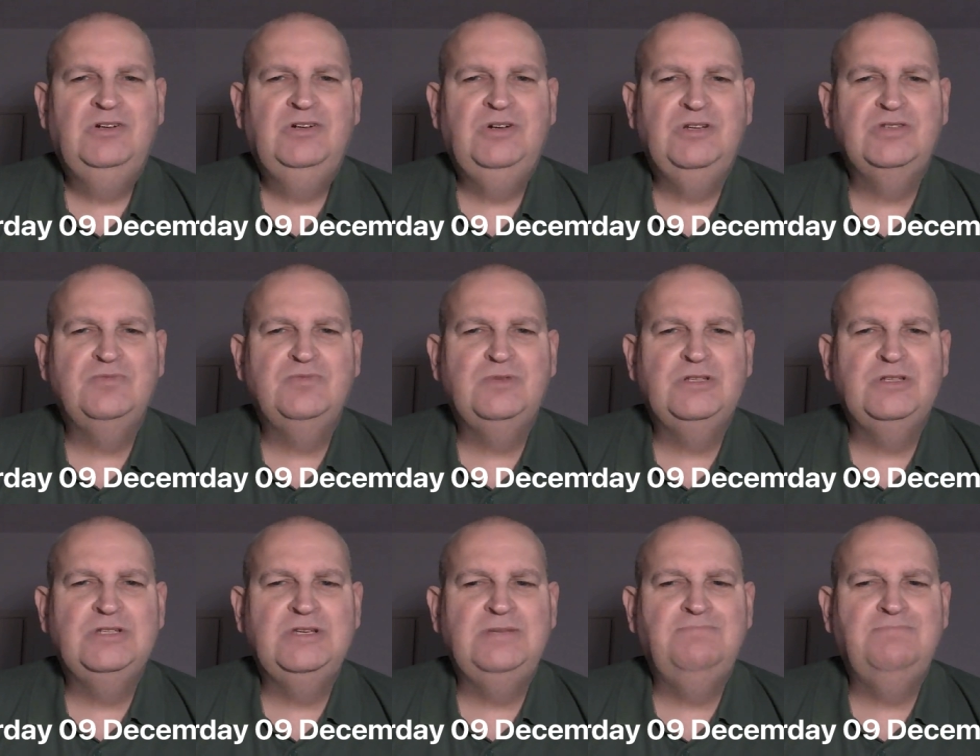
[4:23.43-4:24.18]

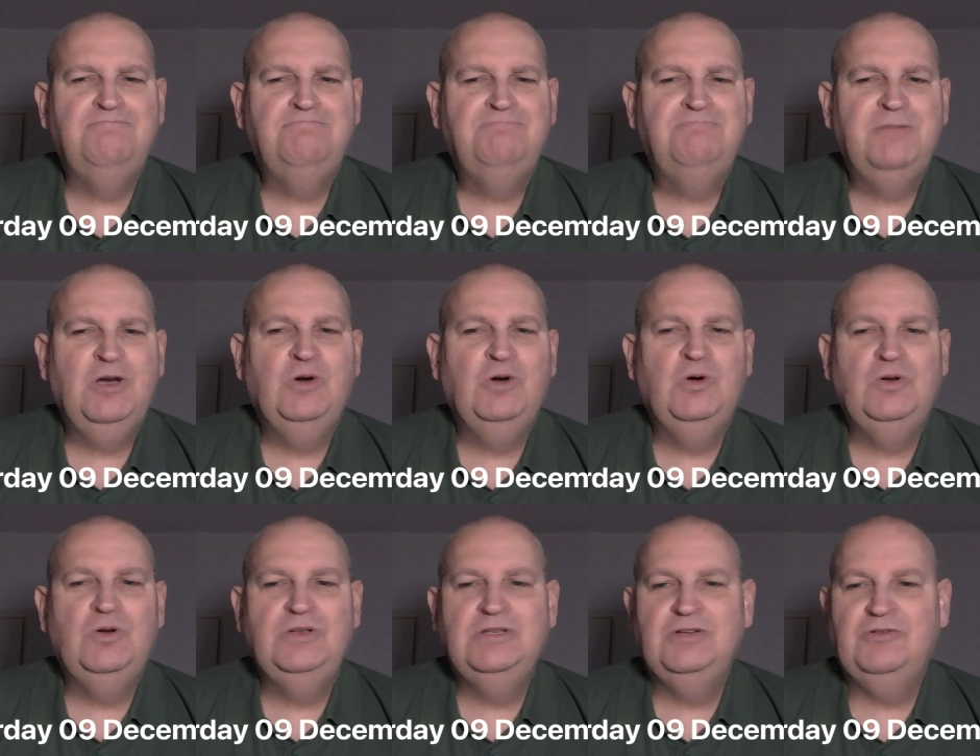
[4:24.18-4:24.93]
Christmassy,
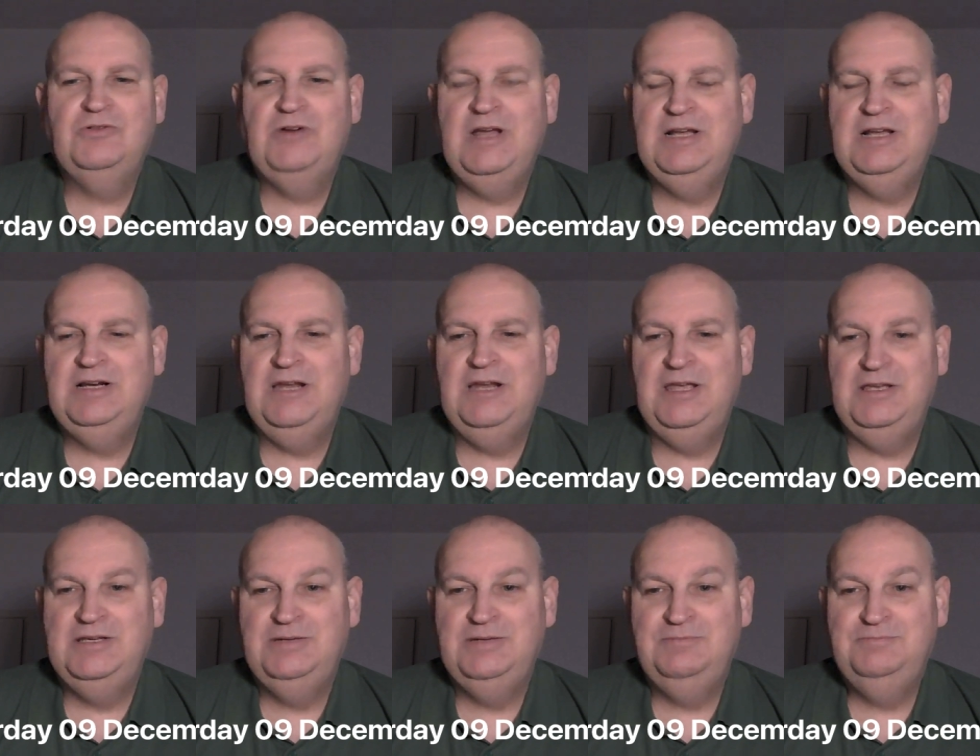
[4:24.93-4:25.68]
according to Greg
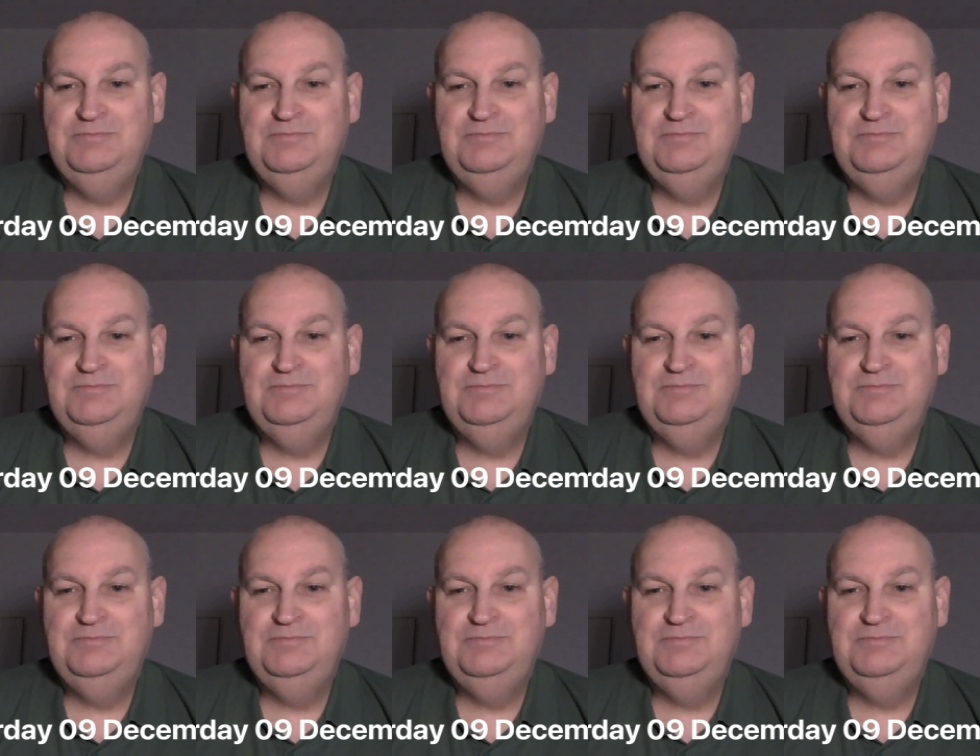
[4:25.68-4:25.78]
Lake.